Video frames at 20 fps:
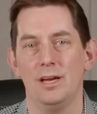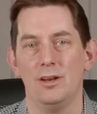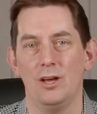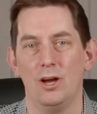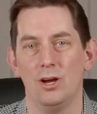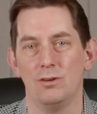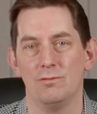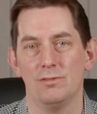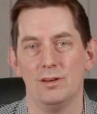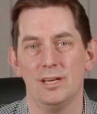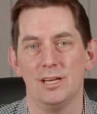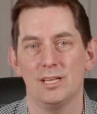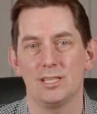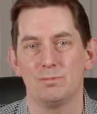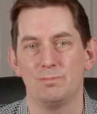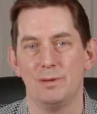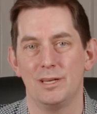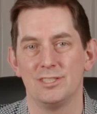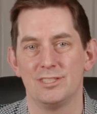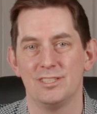an overly
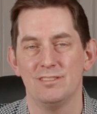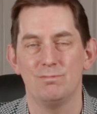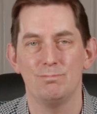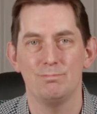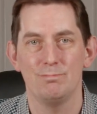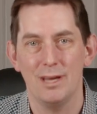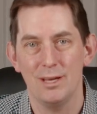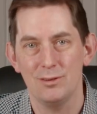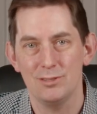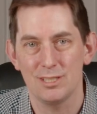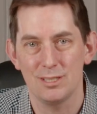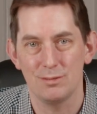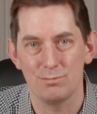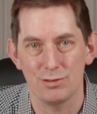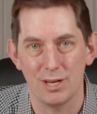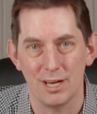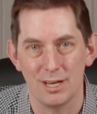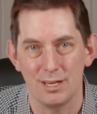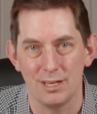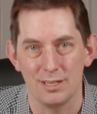expensive mounting
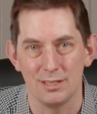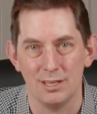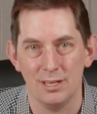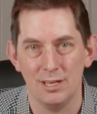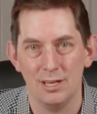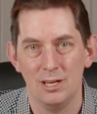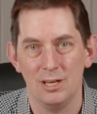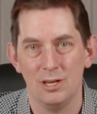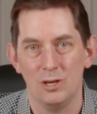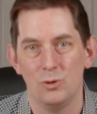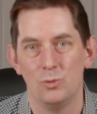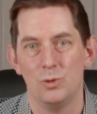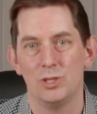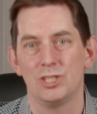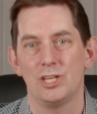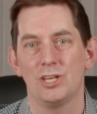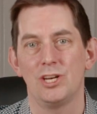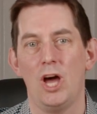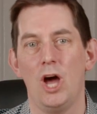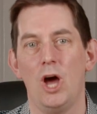bracket,
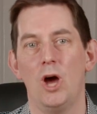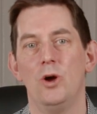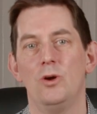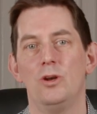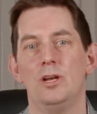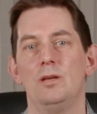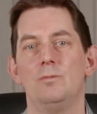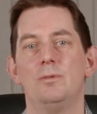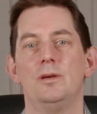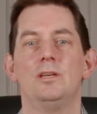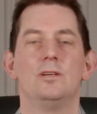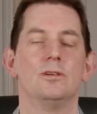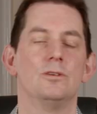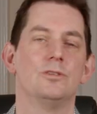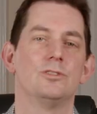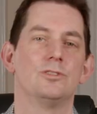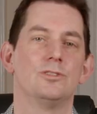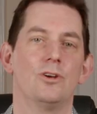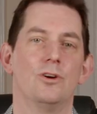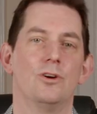which can only be used